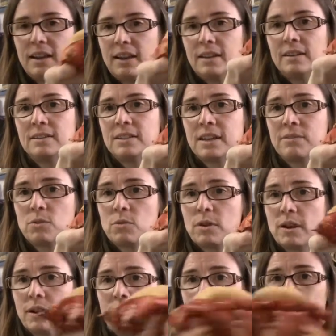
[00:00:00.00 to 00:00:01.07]
is give
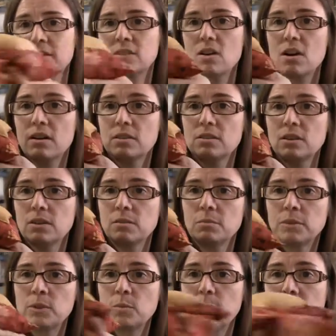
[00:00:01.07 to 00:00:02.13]
away this
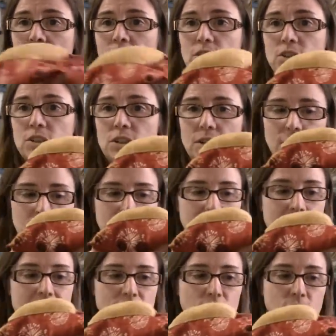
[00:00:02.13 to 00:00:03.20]
awesome little pin cushion
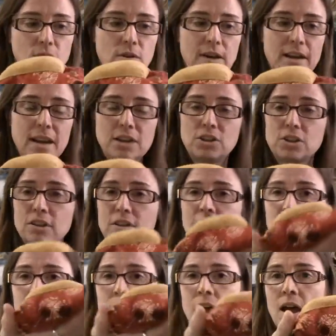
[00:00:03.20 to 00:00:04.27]
slash thread catcher.
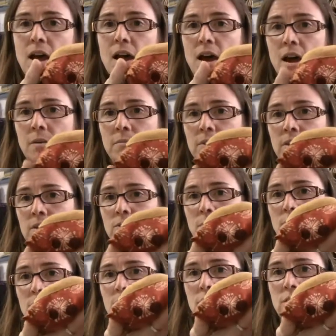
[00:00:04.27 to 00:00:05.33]
Um, this
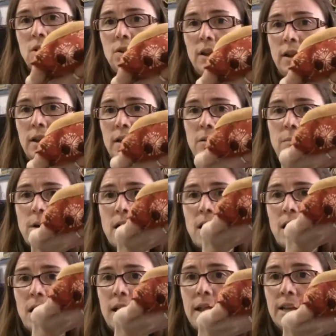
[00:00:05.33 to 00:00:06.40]
was donated
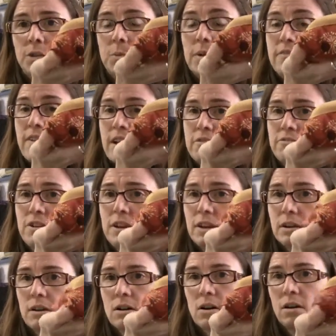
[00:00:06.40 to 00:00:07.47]
by H P five
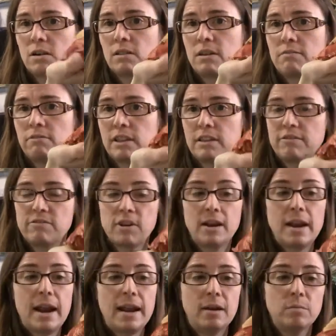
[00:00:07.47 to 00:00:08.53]
Freak, our lovely
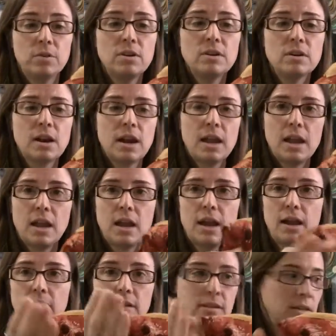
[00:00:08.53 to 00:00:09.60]
friend Amber,
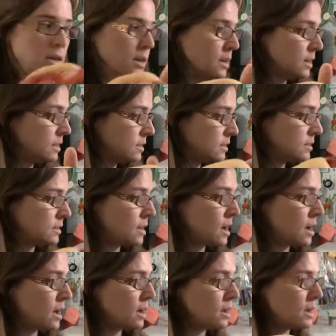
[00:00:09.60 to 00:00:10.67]
and this
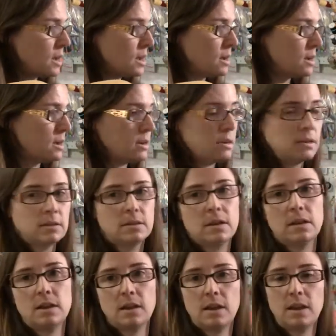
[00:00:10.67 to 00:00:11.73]
guy is
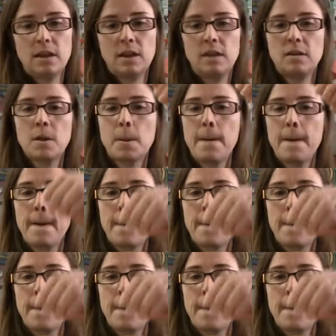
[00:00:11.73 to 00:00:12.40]
a